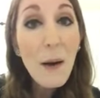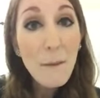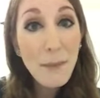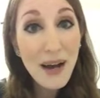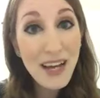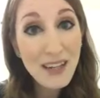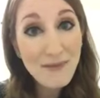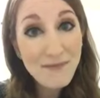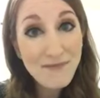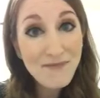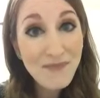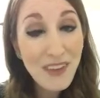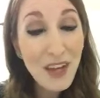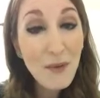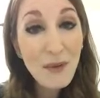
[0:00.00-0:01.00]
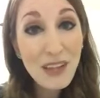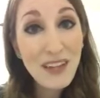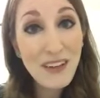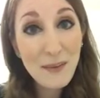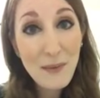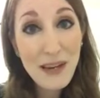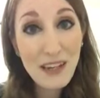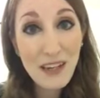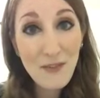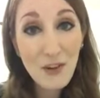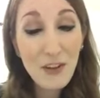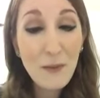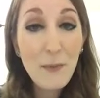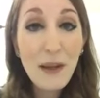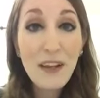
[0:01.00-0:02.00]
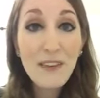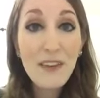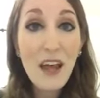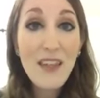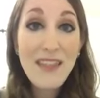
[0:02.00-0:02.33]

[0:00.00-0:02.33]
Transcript: but it really does make a difference because